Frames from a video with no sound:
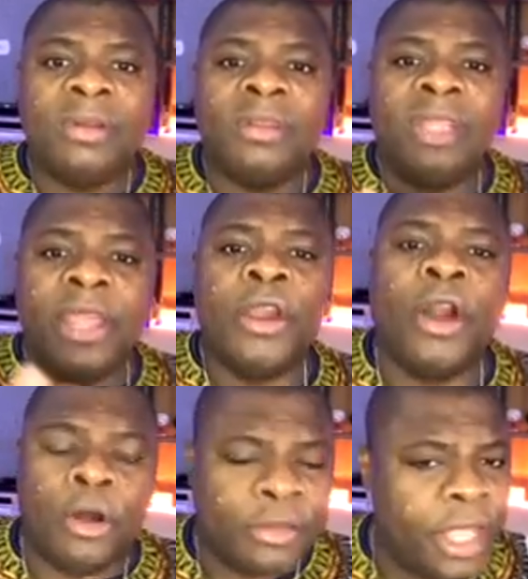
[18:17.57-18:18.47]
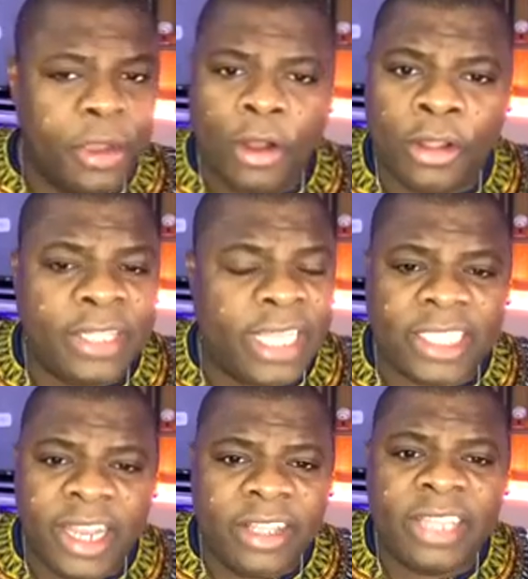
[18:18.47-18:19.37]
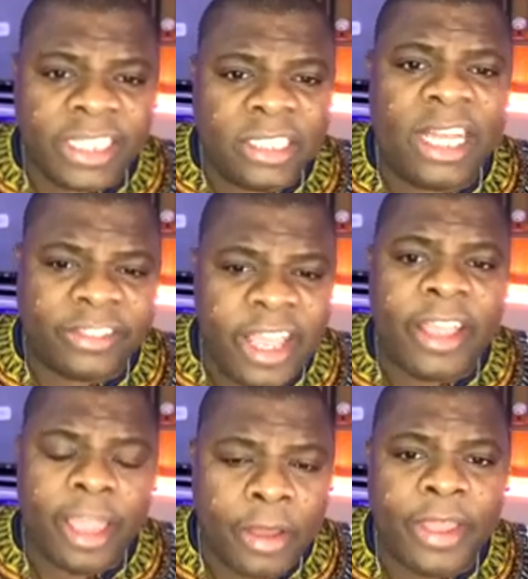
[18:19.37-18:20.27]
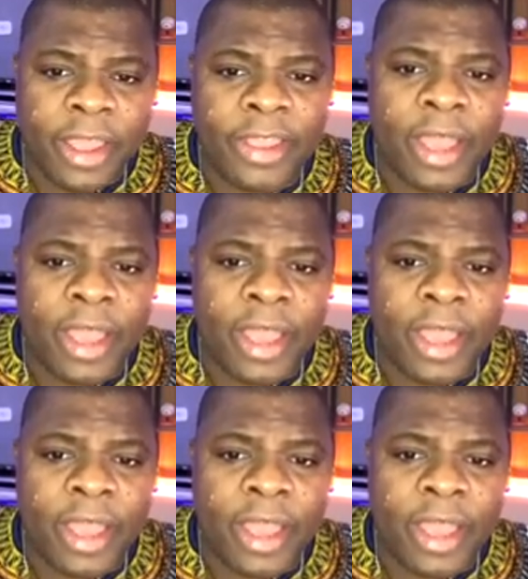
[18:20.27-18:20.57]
There you go. There you go. That's it. That's yeah, yeah, yeah, yeah.